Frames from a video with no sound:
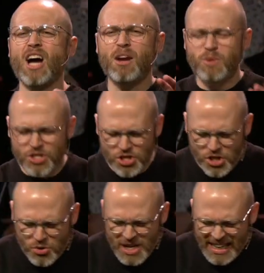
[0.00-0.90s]
God, would
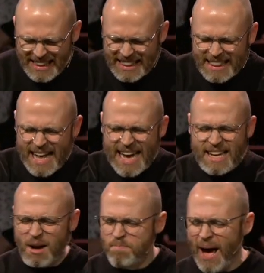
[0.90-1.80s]
you
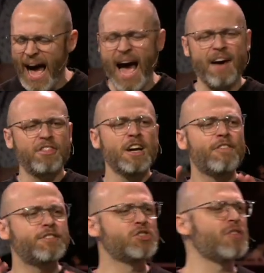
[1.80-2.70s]
light a path
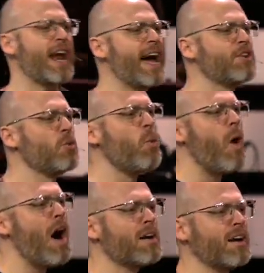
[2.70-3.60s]
so that I could
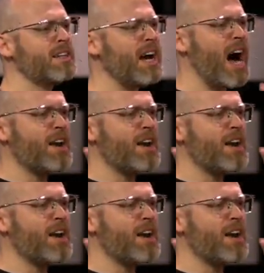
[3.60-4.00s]
walk on?